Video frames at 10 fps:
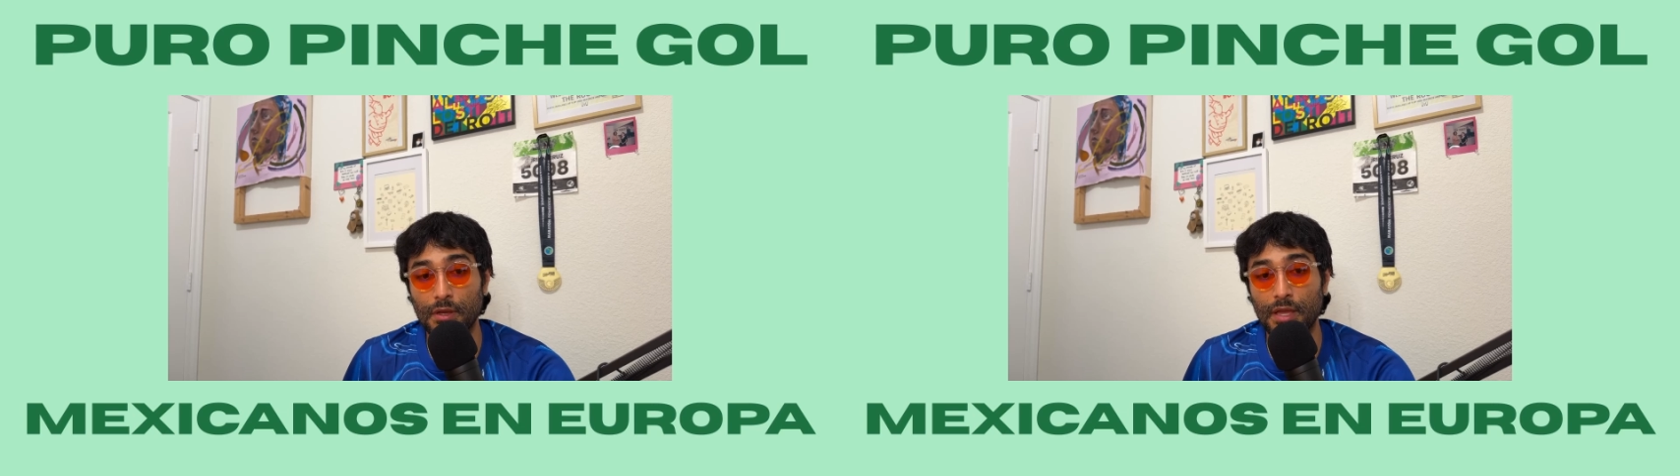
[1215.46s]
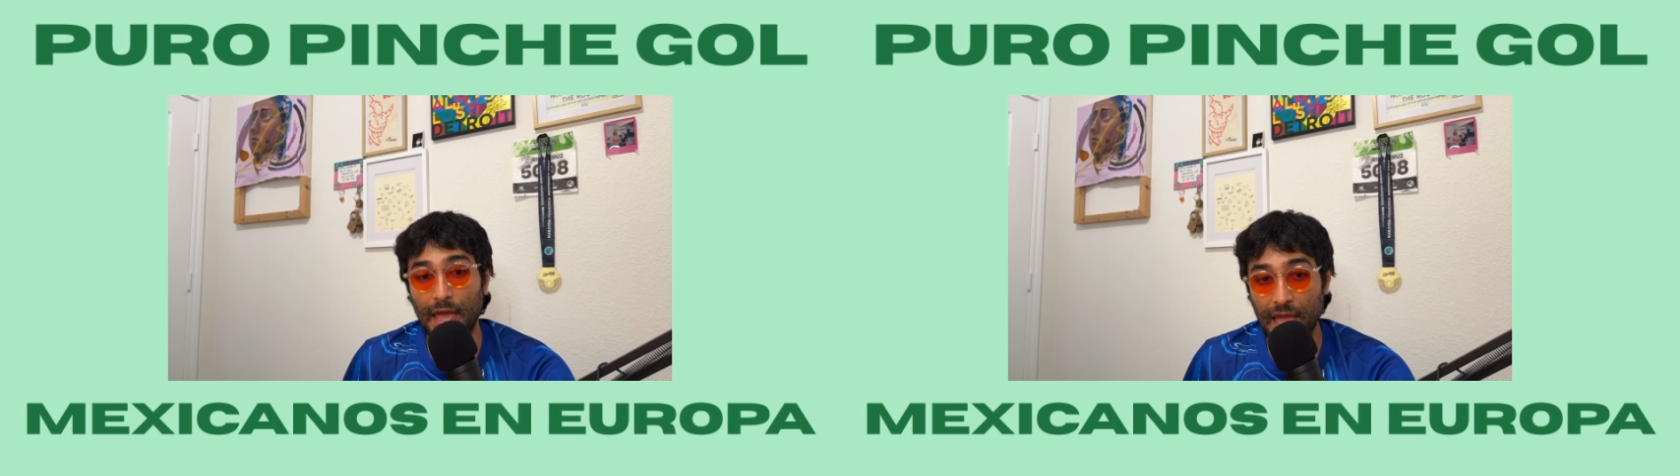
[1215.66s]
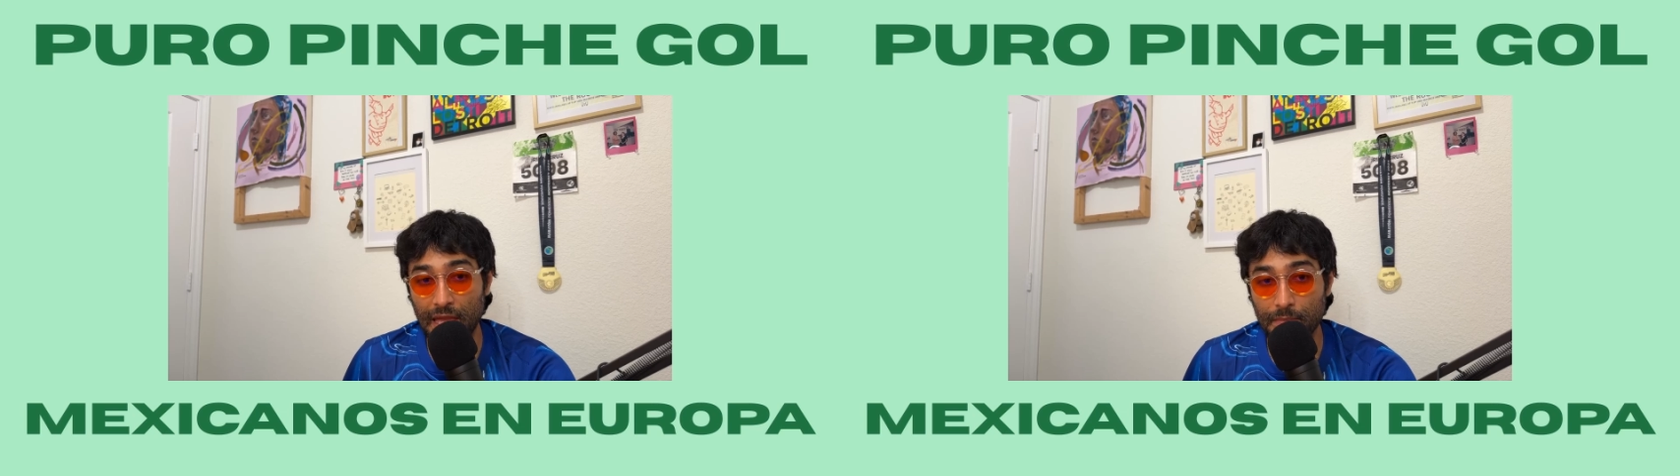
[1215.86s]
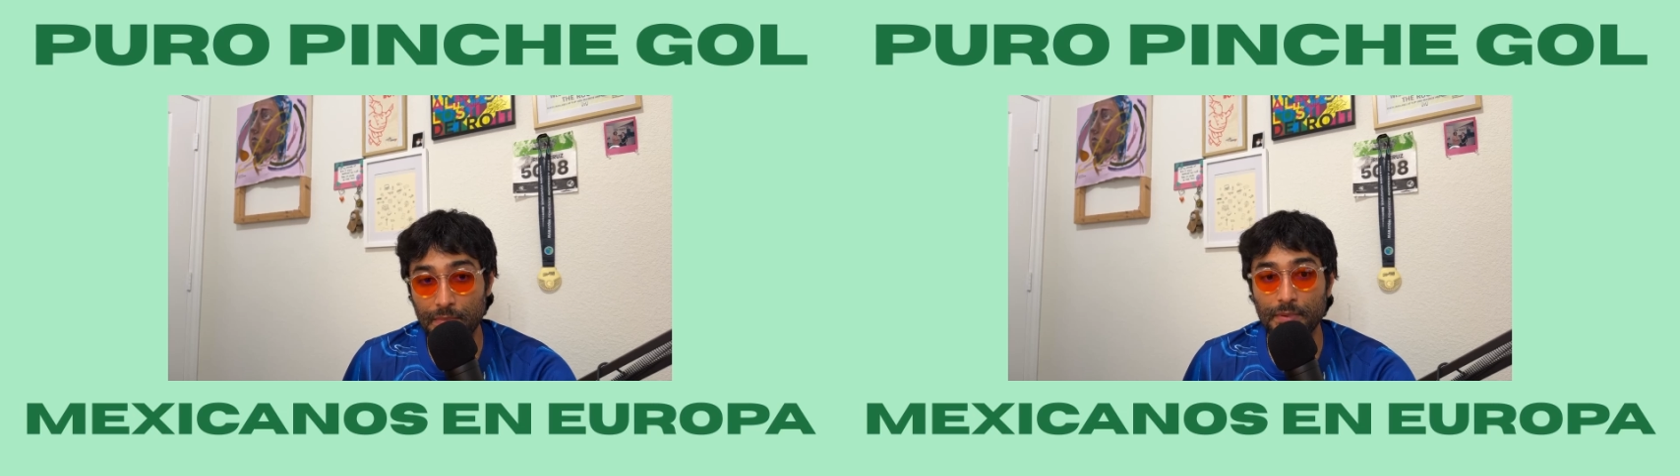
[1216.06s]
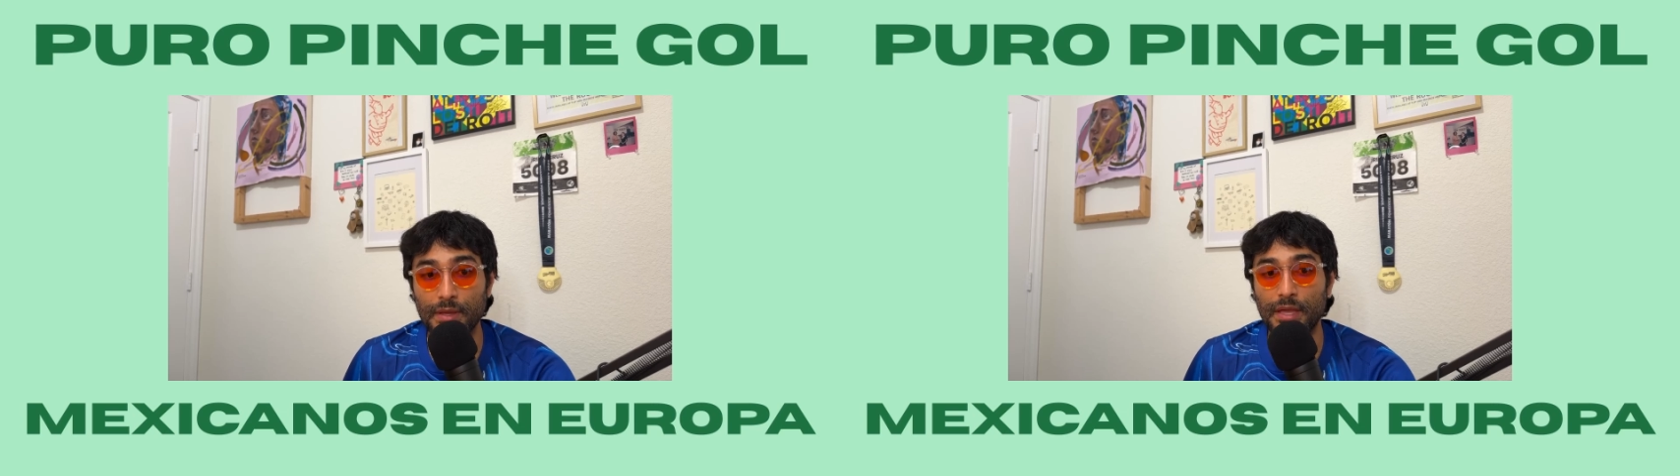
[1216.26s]
aim
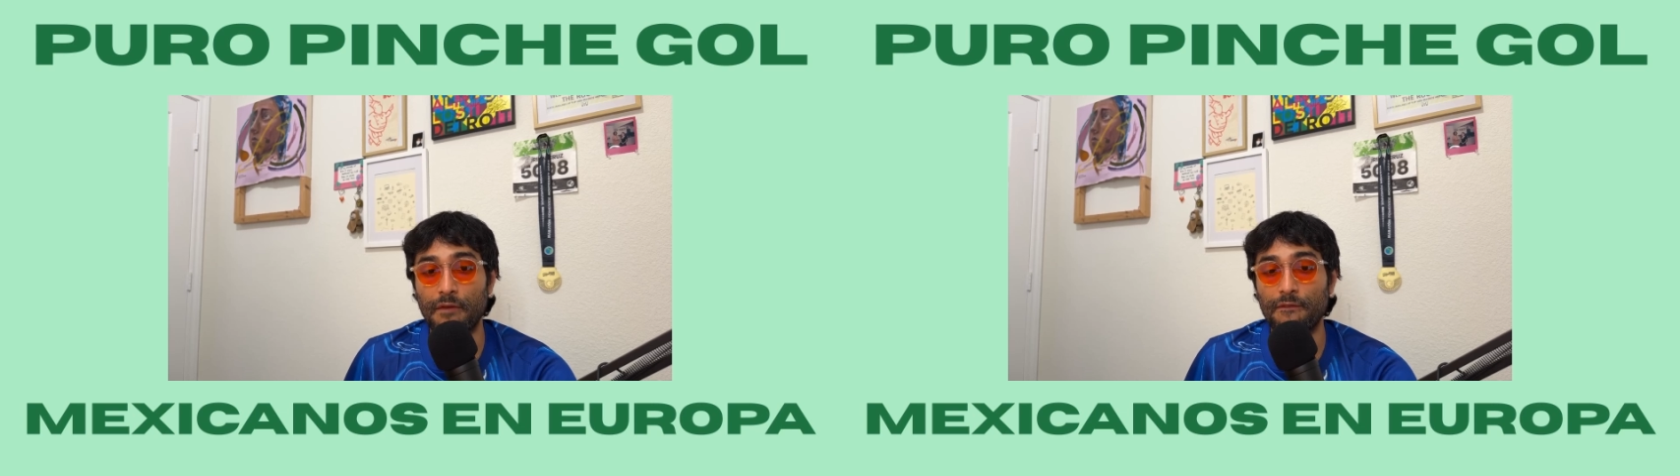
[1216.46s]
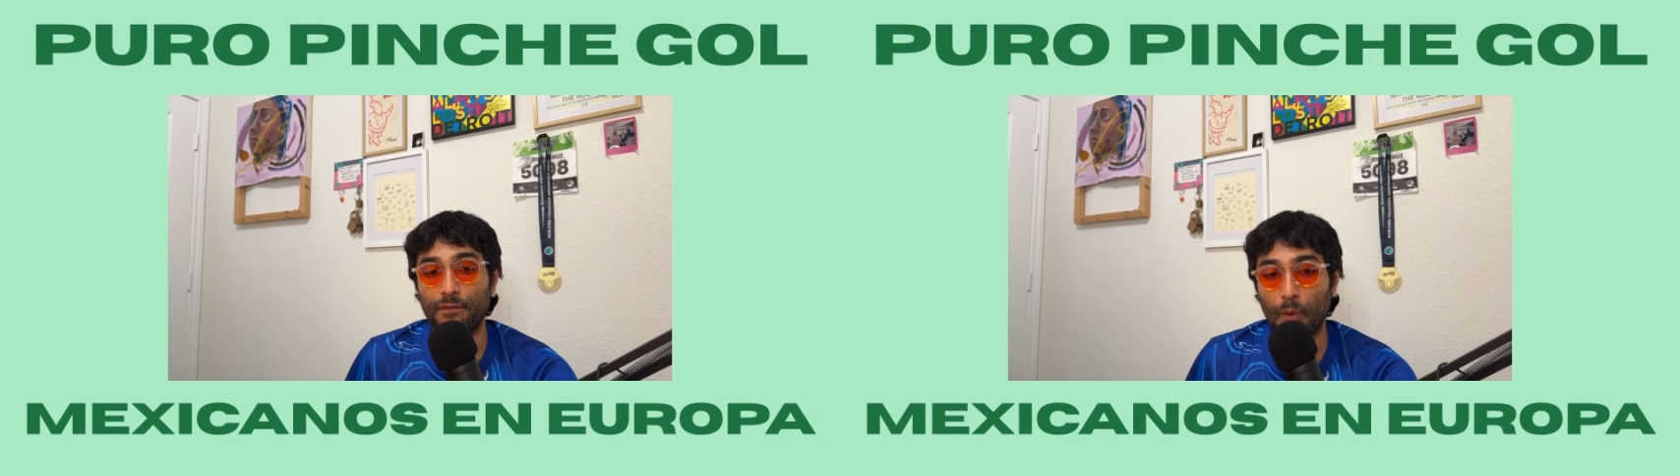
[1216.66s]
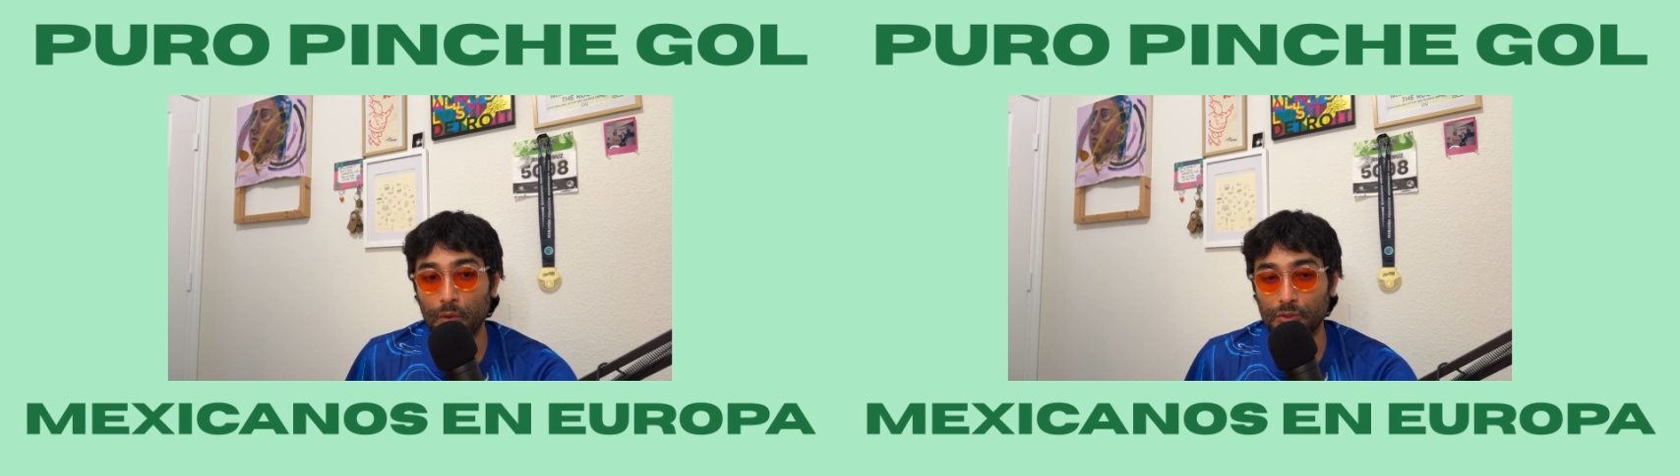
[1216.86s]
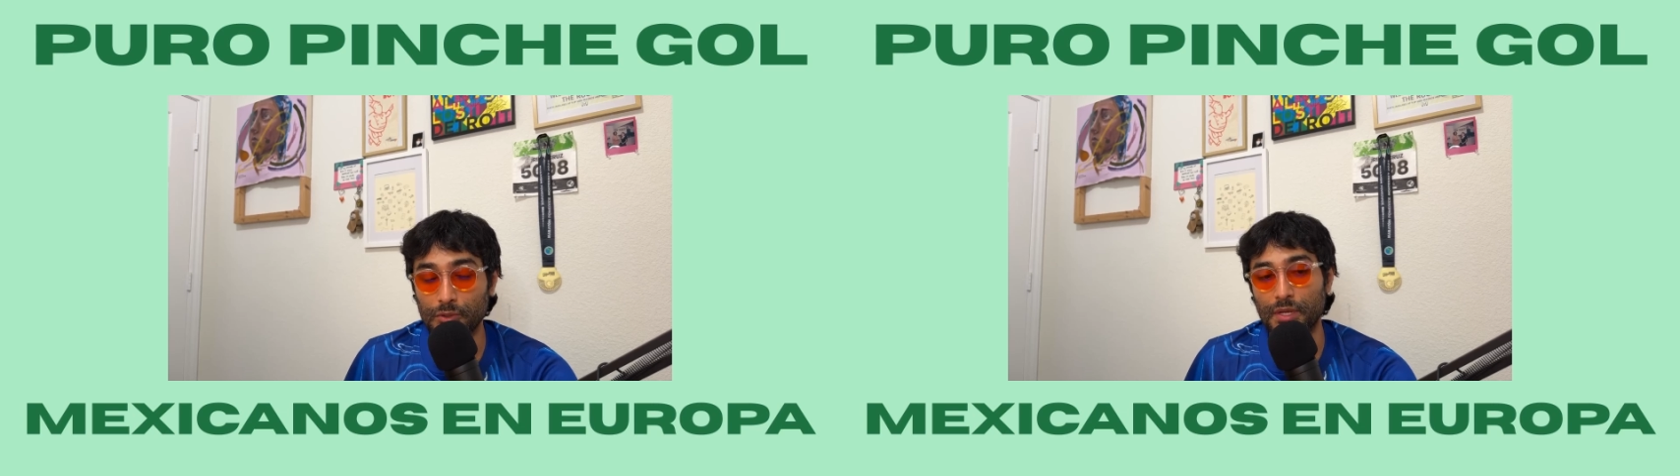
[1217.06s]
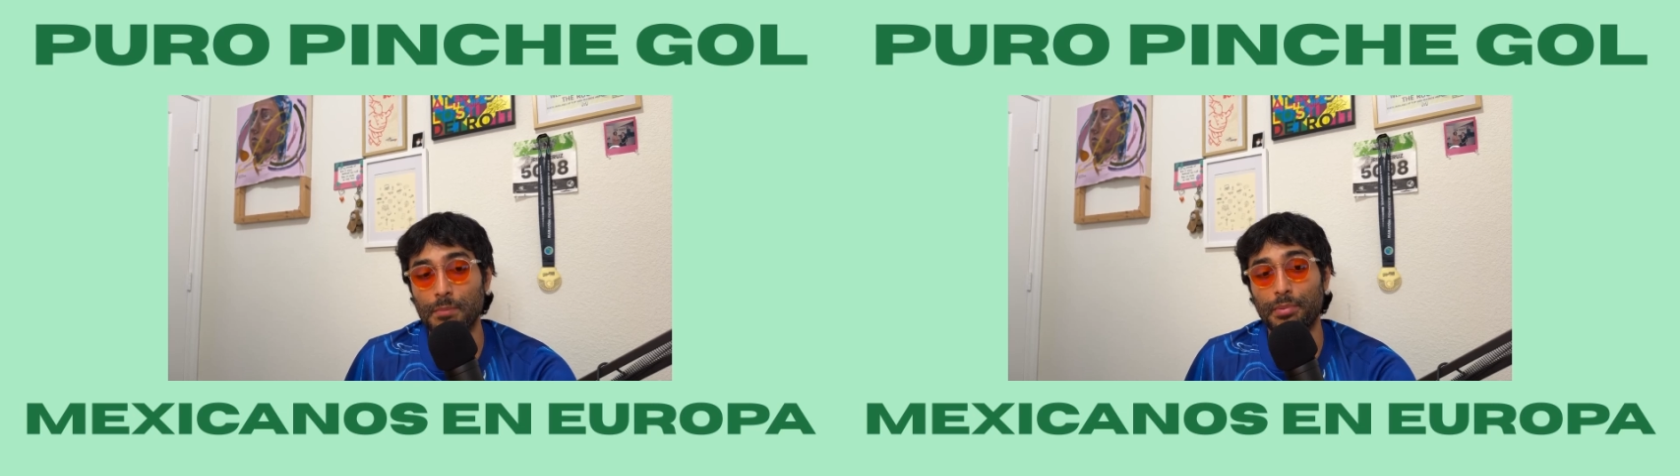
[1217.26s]
and
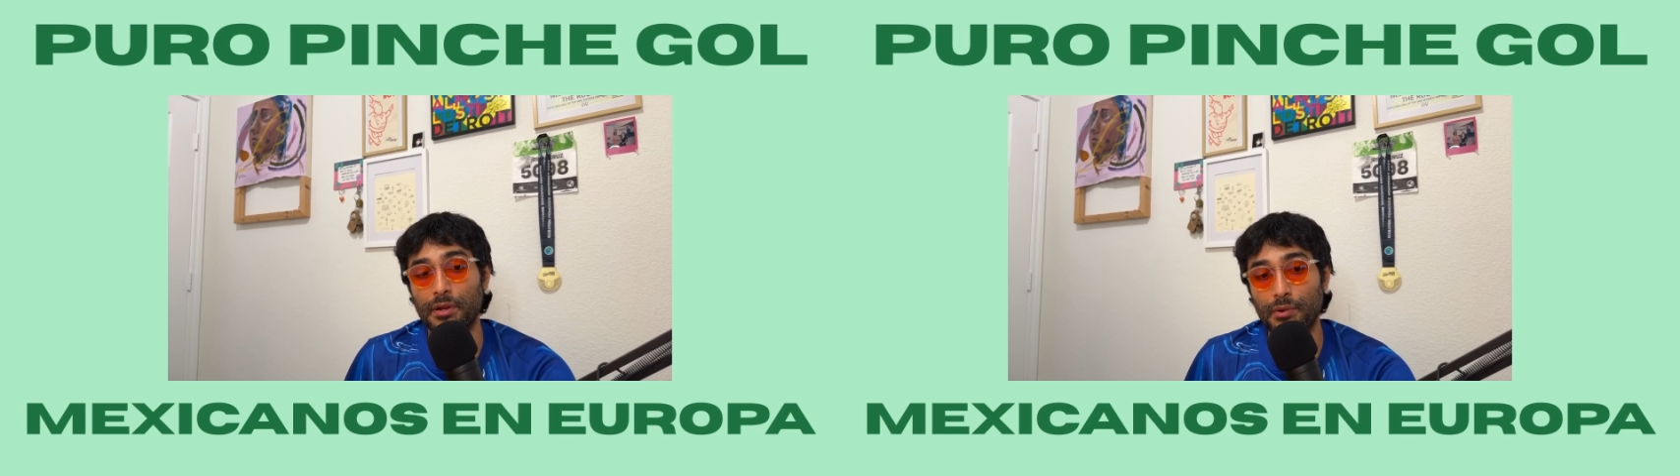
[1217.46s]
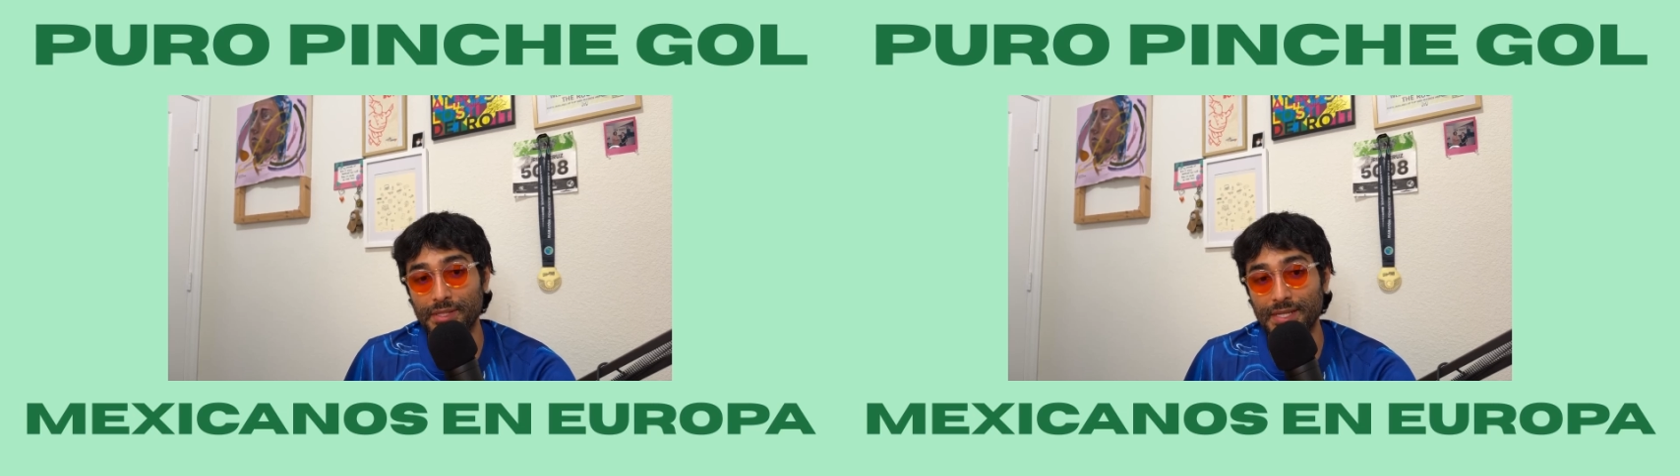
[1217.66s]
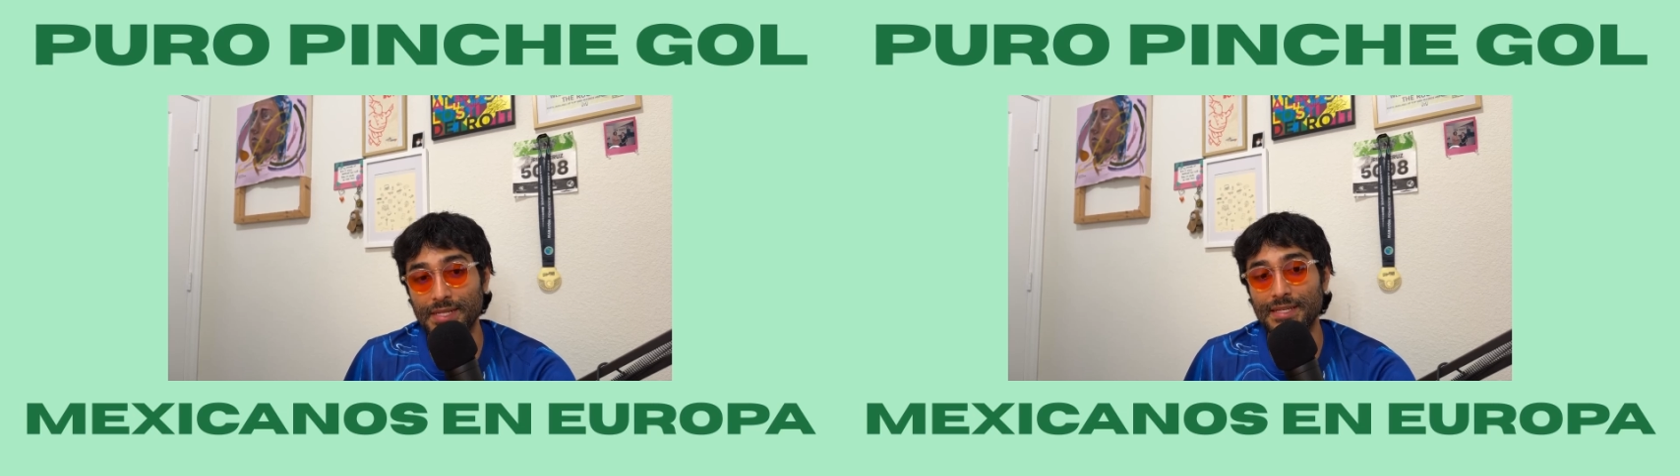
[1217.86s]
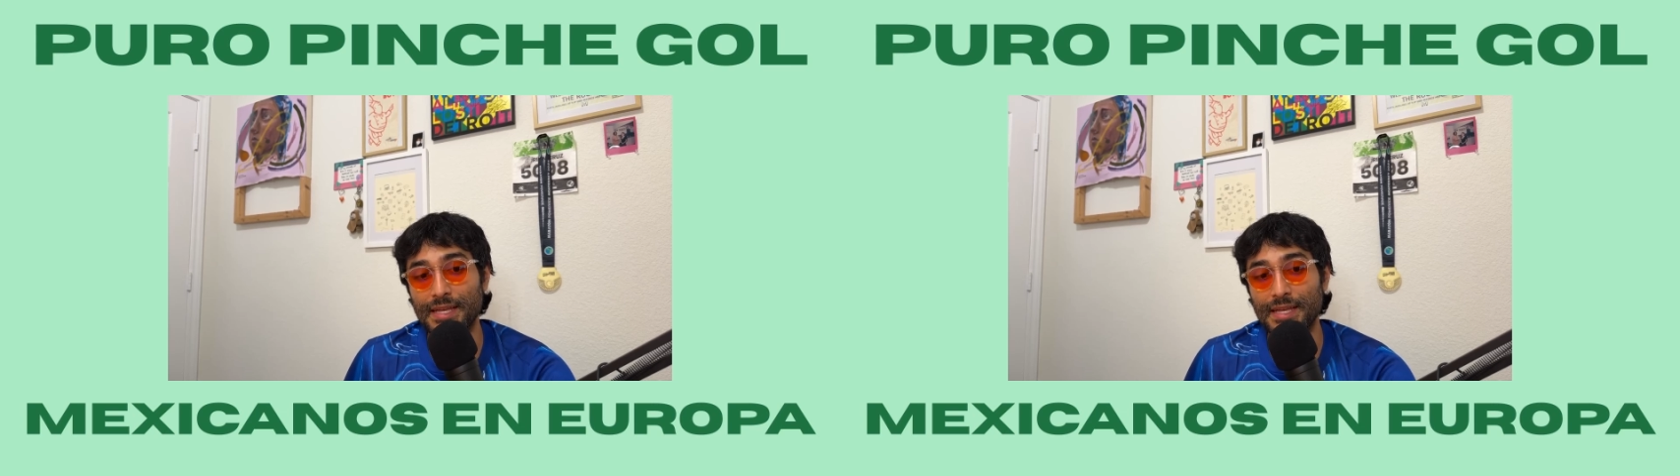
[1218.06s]
focus and prioritize